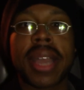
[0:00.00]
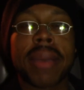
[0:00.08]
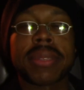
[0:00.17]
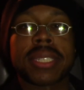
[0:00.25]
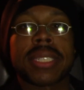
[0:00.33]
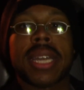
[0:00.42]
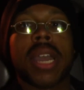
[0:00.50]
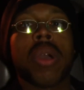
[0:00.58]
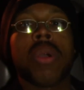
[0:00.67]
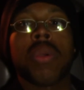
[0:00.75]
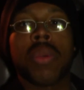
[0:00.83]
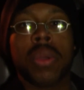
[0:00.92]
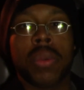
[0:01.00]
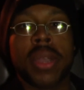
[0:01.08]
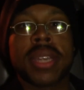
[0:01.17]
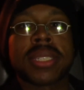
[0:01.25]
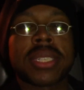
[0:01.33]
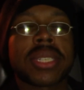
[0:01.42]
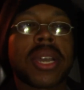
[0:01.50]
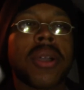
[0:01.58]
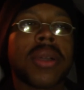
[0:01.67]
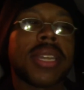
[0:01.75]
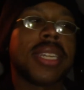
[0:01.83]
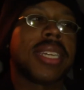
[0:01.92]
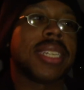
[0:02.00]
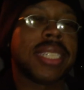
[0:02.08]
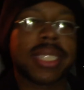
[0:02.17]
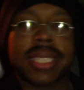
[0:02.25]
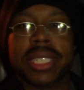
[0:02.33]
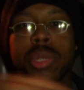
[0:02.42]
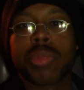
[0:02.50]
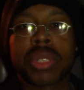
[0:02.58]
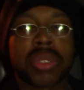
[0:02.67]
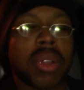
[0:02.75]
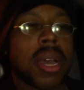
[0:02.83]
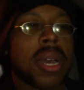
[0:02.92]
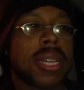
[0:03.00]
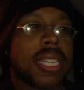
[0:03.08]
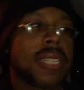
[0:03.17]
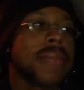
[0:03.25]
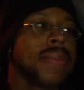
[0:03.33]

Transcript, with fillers: I was just like, oh, wh- where is this going? And then he's super strong, and